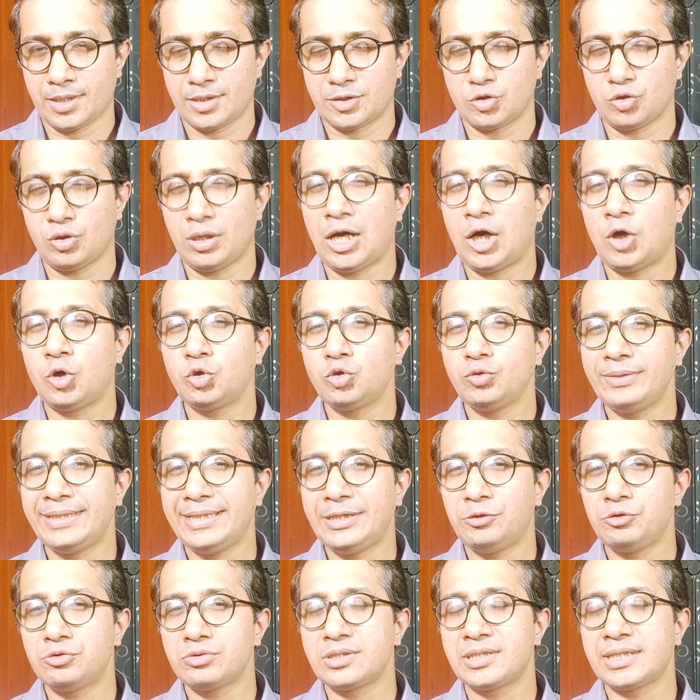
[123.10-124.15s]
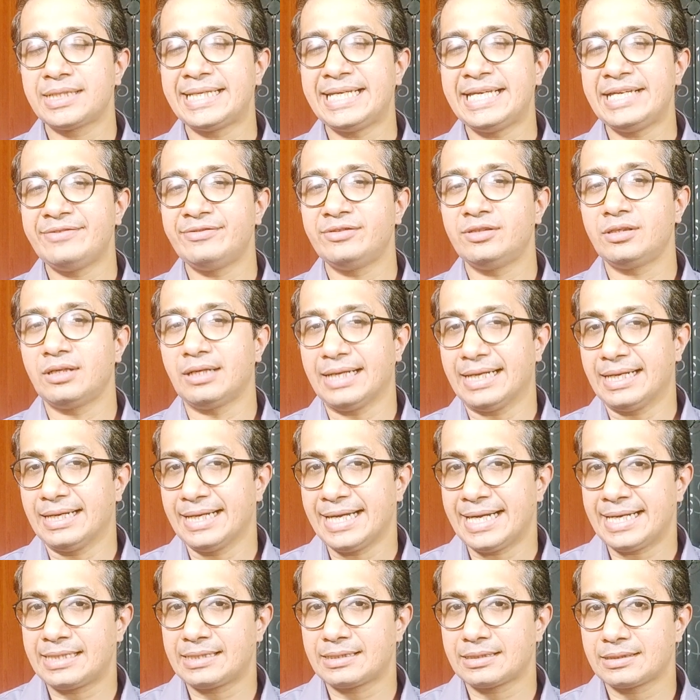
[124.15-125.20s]
So how do we use the keyword
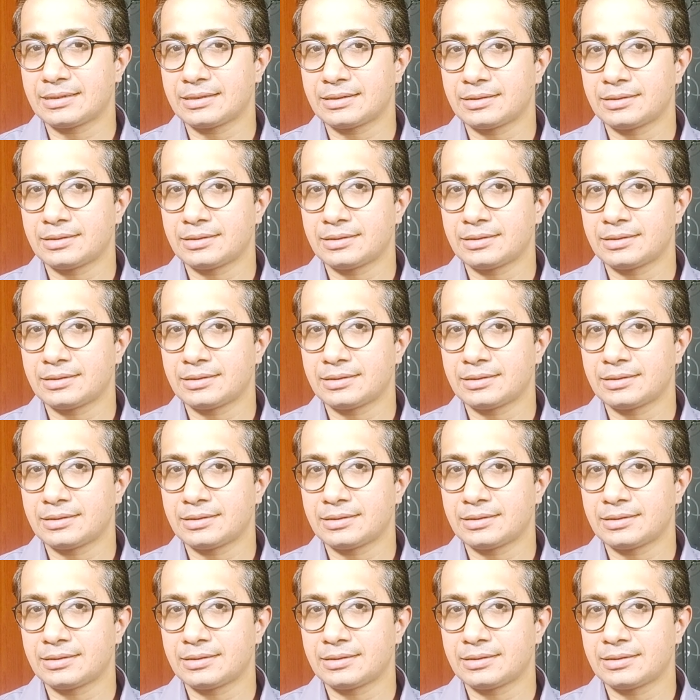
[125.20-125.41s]
regret